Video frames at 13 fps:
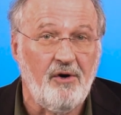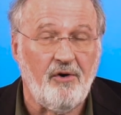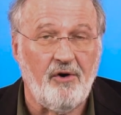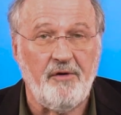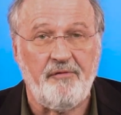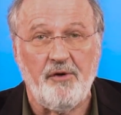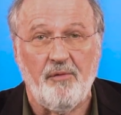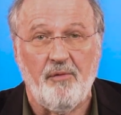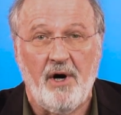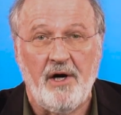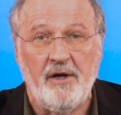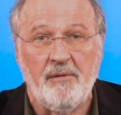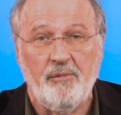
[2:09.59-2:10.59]
or if you
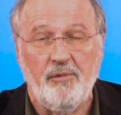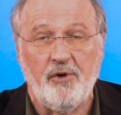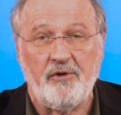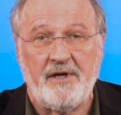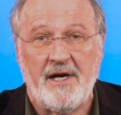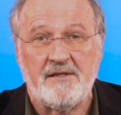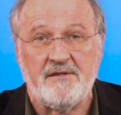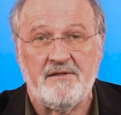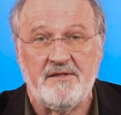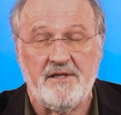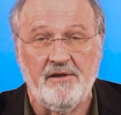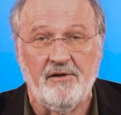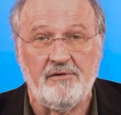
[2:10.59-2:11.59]
want to broadcast a
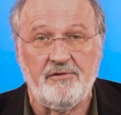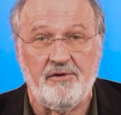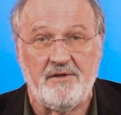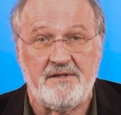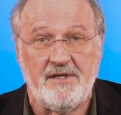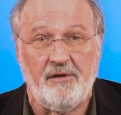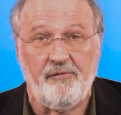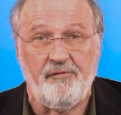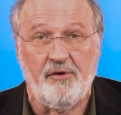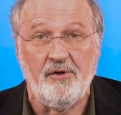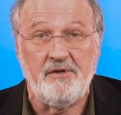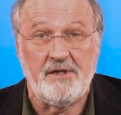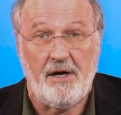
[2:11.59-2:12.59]
signal to a cell
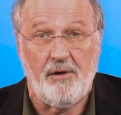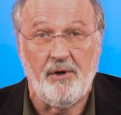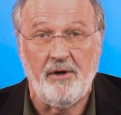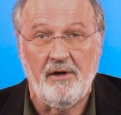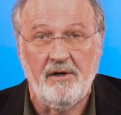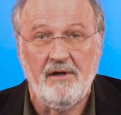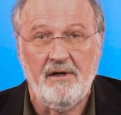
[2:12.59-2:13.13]
phone tower